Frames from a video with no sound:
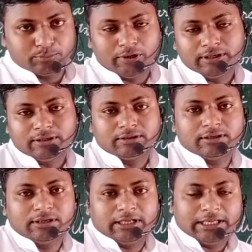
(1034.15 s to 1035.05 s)

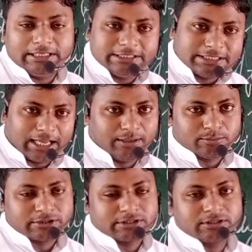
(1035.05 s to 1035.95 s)
But
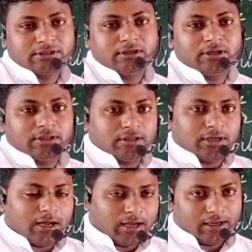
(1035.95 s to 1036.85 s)
enzymes
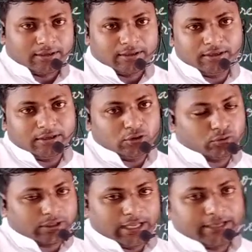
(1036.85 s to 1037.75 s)
are
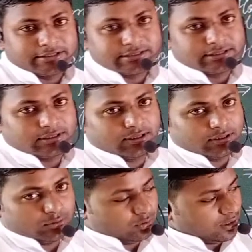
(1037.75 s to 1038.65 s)
utilized
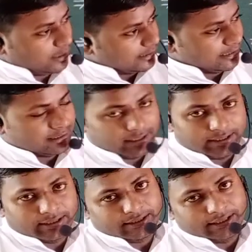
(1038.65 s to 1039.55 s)
again
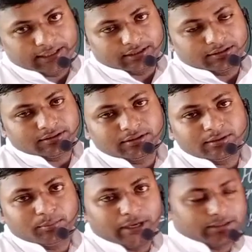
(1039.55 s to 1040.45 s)
and
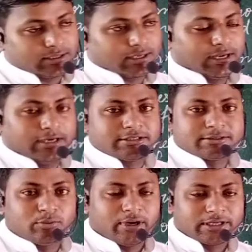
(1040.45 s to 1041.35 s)
again by the glands.
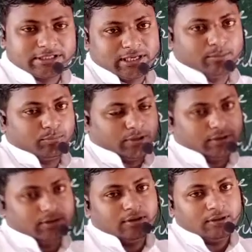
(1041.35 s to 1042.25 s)
For
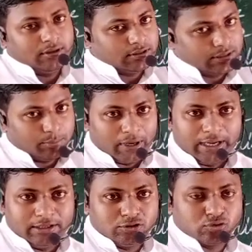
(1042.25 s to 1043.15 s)
example, the
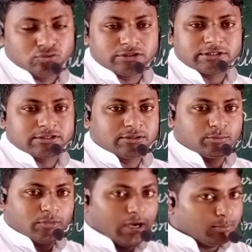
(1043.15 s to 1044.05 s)
bile
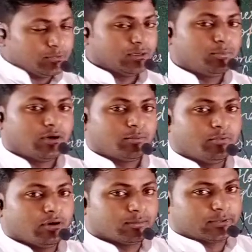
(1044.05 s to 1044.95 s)
juice, after
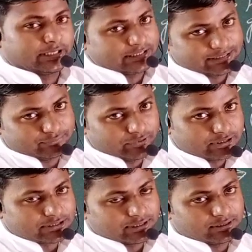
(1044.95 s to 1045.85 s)
performing its
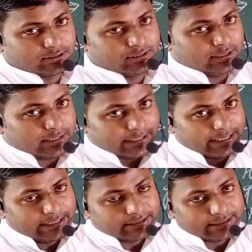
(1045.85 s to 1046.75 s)
function,
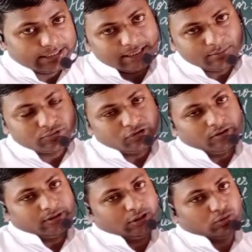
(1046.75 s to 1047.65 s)
get
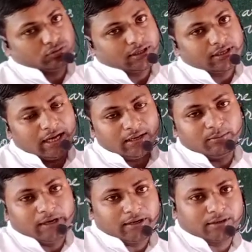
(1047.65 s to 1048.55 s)
reabsorbed into the
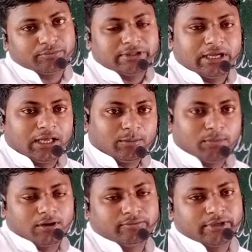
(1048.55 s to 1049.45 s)
gallbladder with the
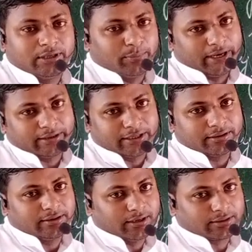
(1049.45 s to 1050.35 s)
help of
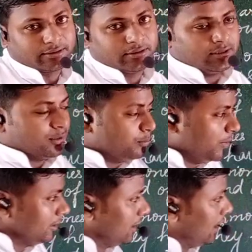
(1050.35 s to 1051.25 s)
hepatic duct.
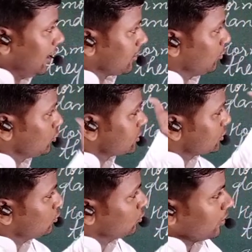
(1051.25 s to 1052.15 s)
But hormones
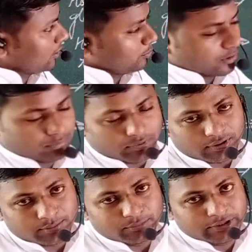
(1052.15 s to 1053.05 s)
do not
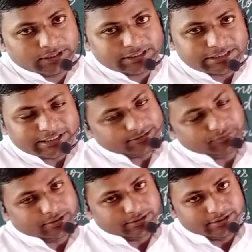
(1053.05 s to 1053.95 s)
perform such
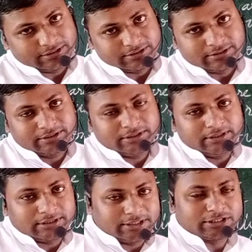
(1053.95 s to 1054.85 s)
functions.
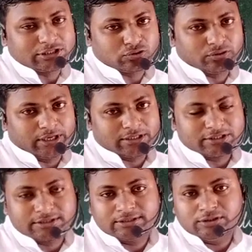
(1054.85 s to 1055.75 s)
Thus,
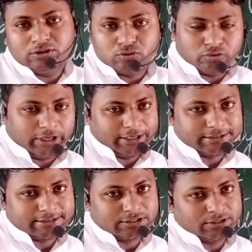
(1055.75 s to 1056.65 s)
students,
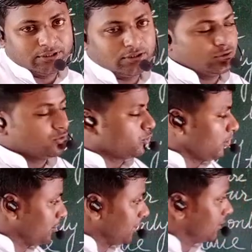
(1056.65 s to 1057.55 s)
today's
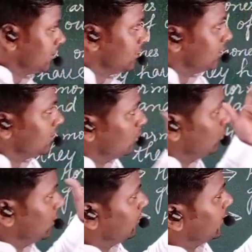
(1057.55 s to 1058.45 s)
topic
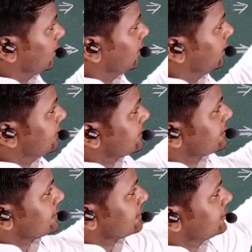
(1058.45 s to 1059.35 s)
will be
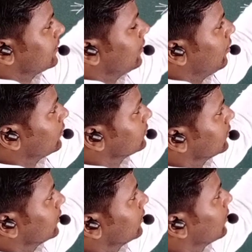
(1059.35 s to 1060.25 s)
discussed on
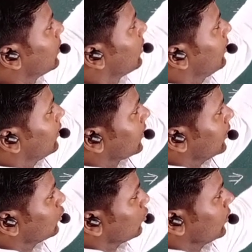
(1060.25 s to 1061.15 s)
the
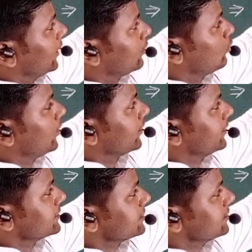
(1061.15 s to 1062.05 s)
control and
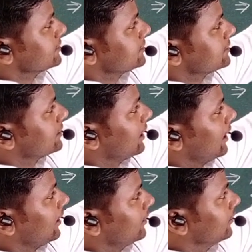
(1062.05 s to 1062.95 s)
coordinations
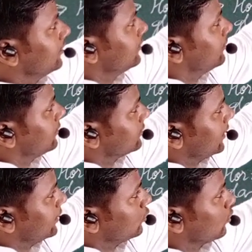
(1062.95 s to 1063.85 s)
and
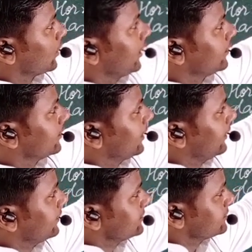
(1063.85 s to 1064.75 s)
the endocrine
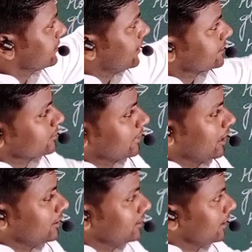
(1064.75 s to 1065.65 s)
glands as
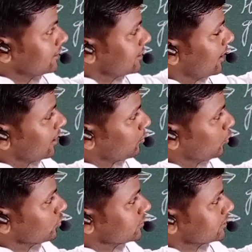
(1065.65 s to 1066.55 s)
well as
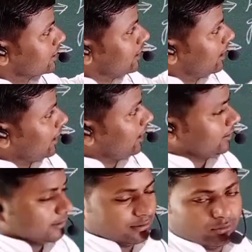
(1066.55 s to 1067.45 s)
hormones
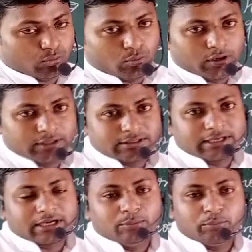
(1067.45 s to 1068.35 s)
and what is
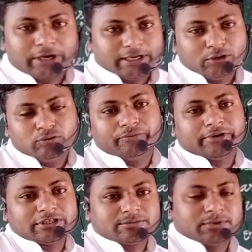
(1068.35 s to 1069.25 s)
the comparative
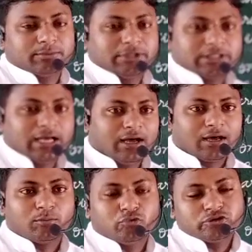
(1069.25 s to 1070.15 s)
difference between the
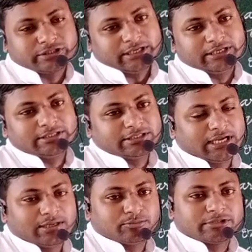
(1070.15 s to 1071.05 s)
hormones and
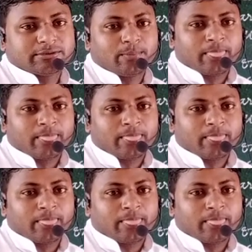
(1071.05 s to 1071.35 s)
enzymes.